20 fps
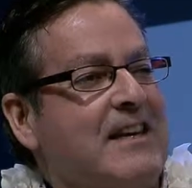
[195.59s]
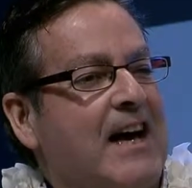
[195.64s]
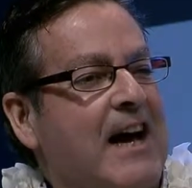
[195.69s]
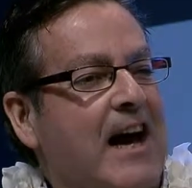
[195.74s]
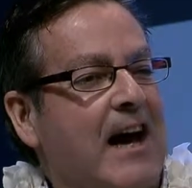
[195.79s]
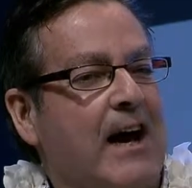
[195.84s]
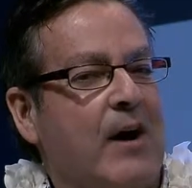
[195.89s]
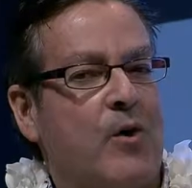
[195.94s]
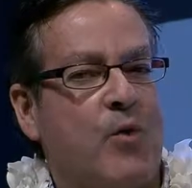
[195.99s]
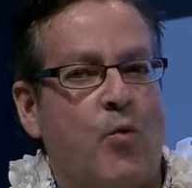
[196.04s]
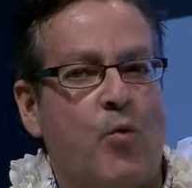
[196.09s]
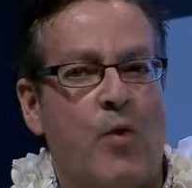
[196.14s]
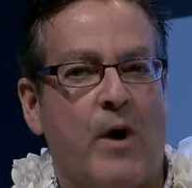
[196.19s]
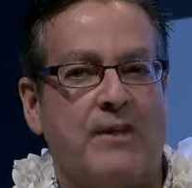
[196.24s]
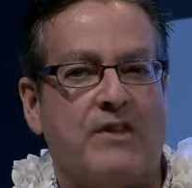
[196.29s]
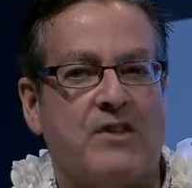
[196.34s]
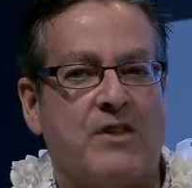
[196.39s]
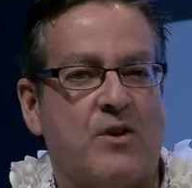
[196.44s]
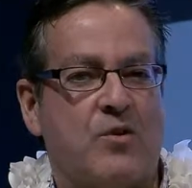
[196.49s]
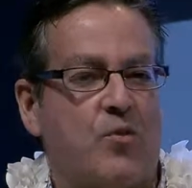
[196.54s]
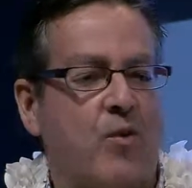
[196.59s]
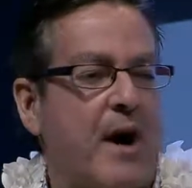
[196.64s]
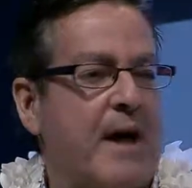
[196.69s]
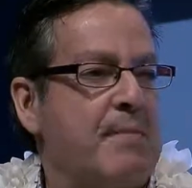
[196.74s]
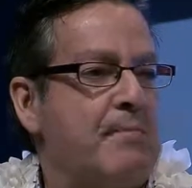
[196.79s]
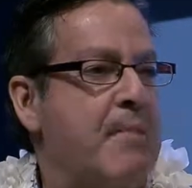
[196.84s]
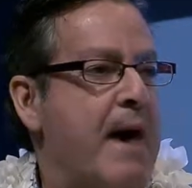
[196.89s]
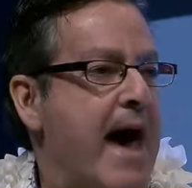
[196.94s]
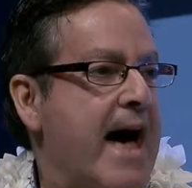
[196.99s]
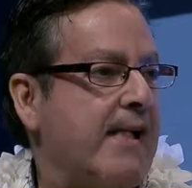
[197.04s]
what's the
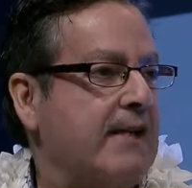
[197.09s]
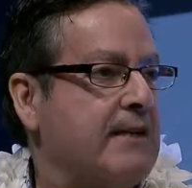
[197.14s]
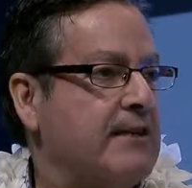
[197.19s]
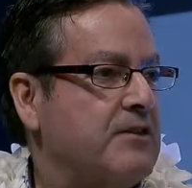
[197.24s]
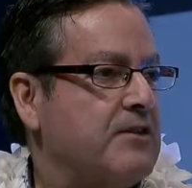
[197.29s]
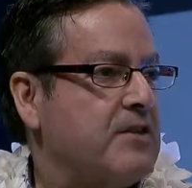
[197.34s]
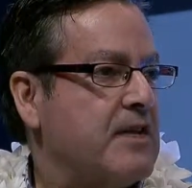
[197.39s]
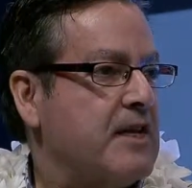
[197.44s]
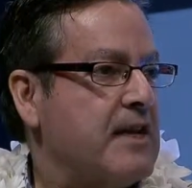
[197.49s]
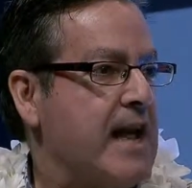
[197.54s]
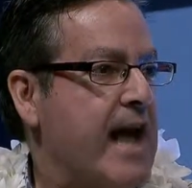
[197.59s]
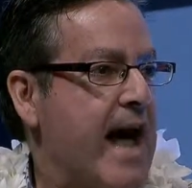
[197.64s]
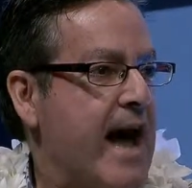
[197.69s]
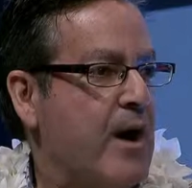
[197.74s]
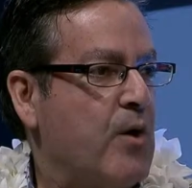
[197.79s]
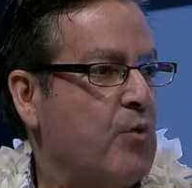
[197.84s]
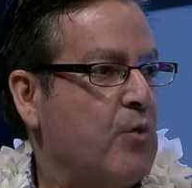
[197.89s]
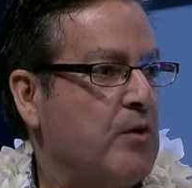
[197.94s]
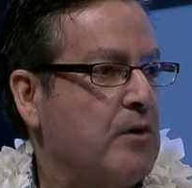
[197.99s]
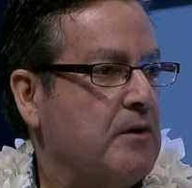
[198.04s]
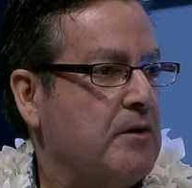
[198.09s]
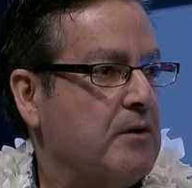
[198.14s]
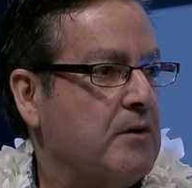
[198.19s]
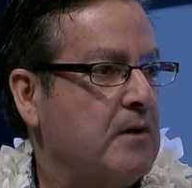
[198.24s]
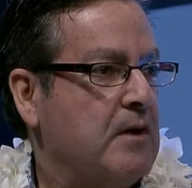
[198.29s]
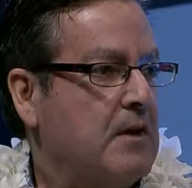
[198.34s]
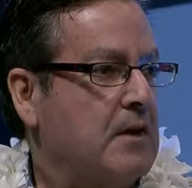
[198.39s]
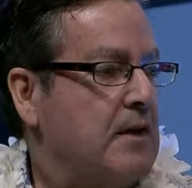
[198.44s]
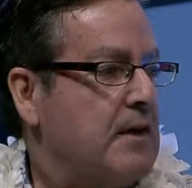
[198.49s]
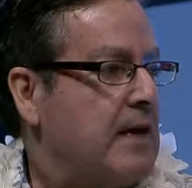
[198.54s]
right balance, and how
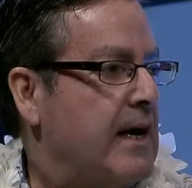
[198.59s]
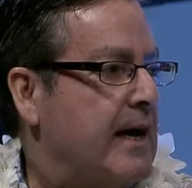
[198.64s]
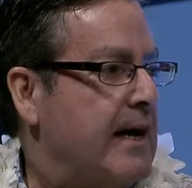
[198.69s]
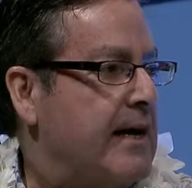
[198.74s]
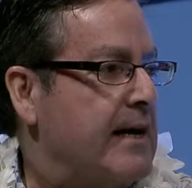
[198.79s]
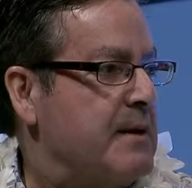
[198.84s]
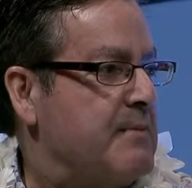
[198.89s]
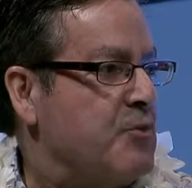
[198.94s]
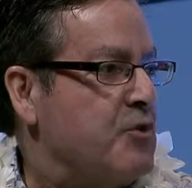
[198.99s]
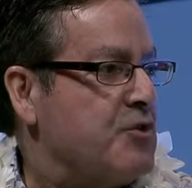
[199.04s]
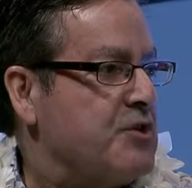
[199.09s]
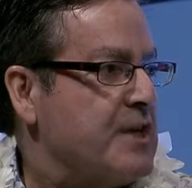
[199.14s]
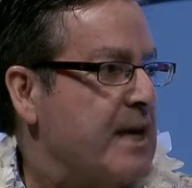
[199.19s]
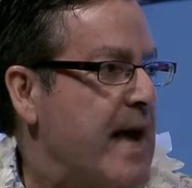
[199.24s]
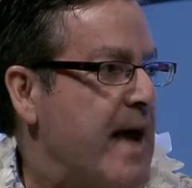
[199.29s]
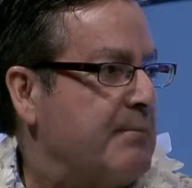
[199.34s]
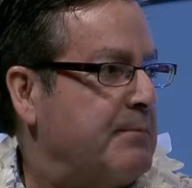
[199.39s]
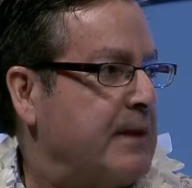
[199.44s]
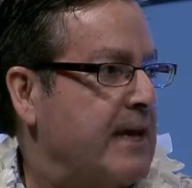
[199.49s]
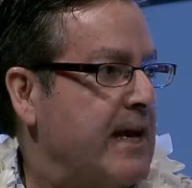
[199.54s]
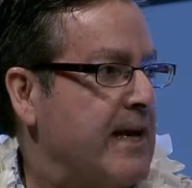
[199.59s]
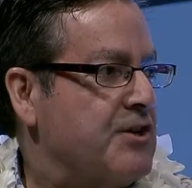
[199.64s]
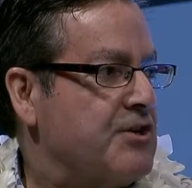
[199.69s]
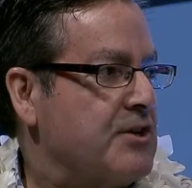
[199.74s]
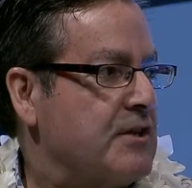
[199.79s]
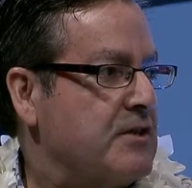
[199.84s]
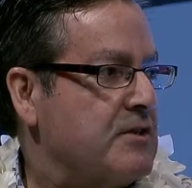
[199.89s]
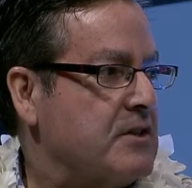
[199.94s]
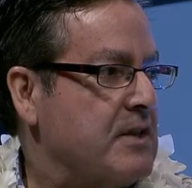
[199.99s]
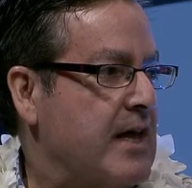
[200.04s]
will emerging
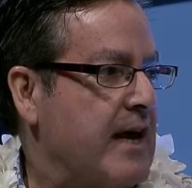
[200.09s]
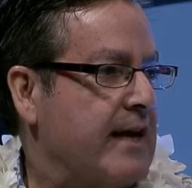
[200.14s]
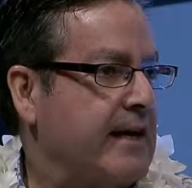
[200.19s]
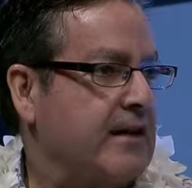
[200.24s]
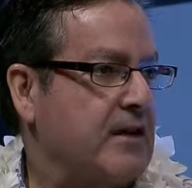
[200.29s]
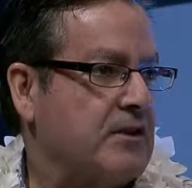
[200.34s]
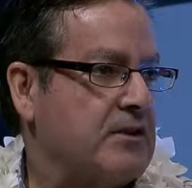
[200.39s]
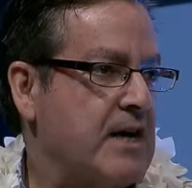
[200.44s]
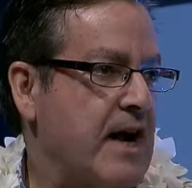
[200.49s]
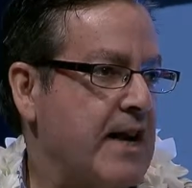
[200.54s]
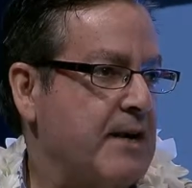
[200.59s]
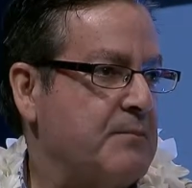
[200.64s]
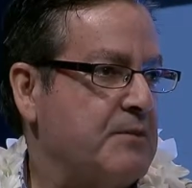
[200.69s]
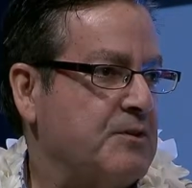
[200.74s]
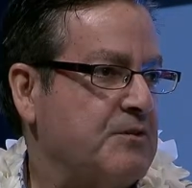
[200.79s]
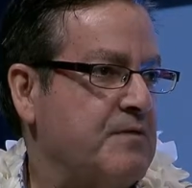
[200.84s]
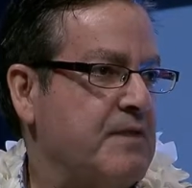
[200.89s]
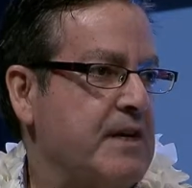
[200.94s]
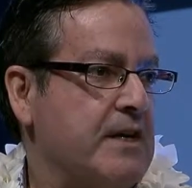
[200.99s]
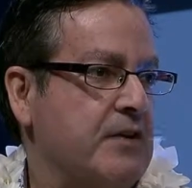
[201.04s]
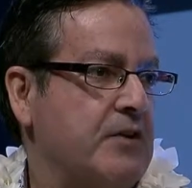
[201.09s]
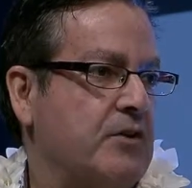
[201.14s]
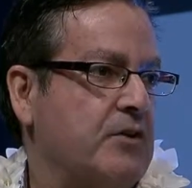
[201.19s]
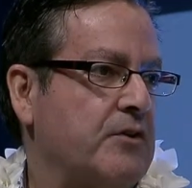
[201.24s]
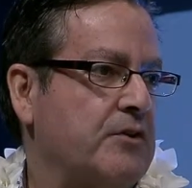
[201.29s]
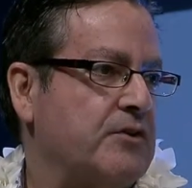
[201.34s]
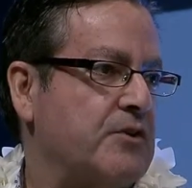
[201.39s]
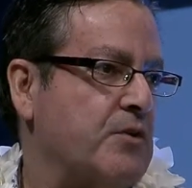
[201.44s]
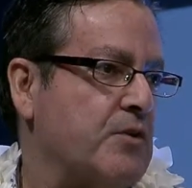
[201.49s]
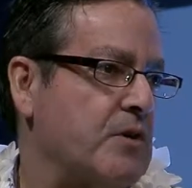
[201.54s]
applications like autonomous
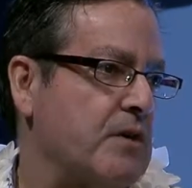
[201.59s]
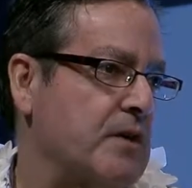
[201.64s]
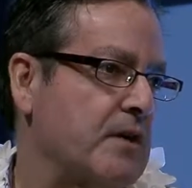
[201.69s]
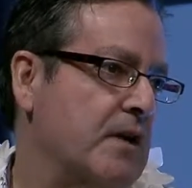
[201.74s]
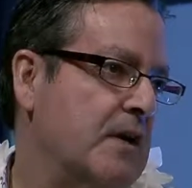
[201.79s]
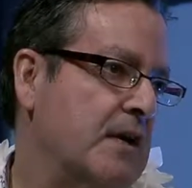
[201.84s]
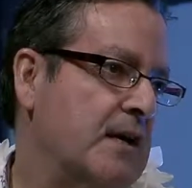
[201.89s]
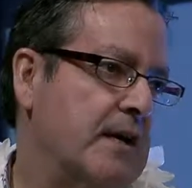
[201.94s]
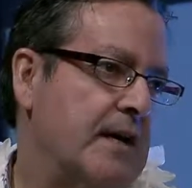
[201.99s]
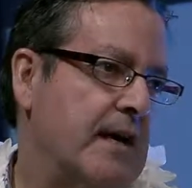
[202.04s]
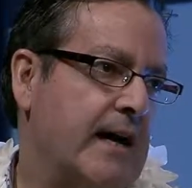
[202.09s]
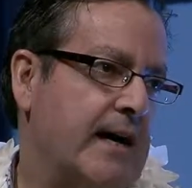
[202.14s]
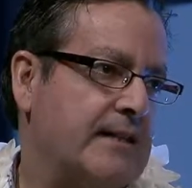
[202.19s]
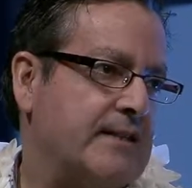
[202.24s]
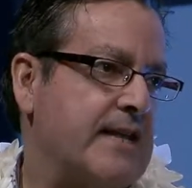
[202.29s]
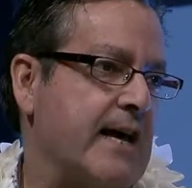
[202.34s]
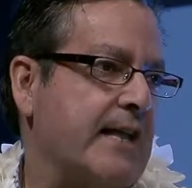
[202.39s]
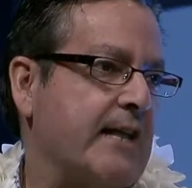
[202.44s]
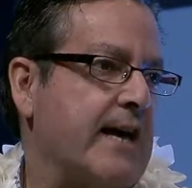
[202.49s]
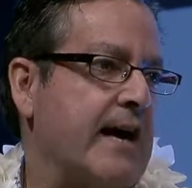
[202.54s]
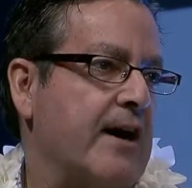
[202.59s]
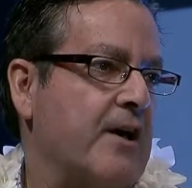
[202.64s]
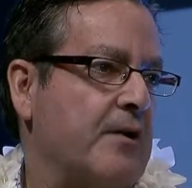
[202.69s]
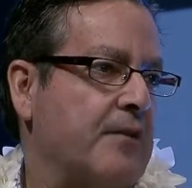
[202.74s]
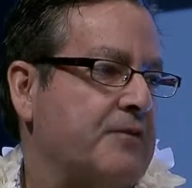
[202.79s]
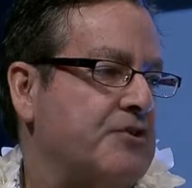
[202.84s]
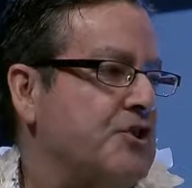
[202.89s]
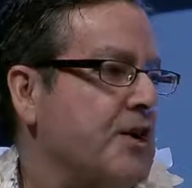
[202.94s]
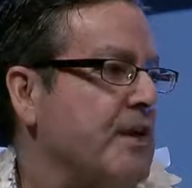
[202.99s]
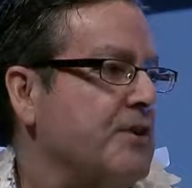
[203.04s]
vehicles or
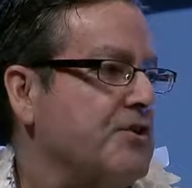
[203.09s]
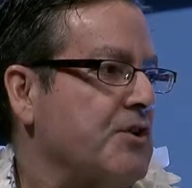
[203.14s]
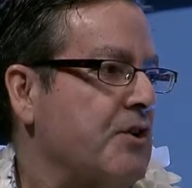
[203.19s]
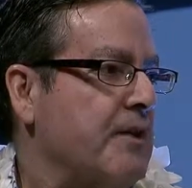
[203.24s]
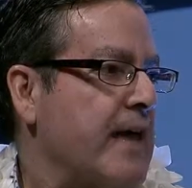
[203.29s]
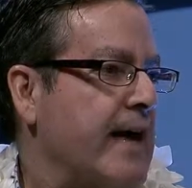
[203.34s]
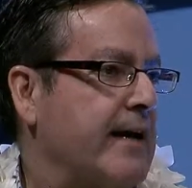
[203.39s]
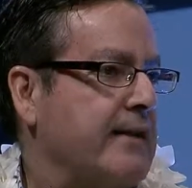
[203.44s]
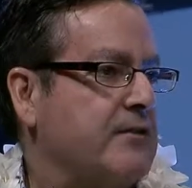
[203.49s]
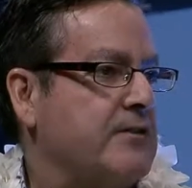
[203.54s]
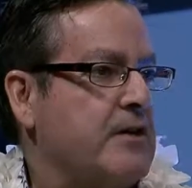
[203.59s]
telehealth change all that?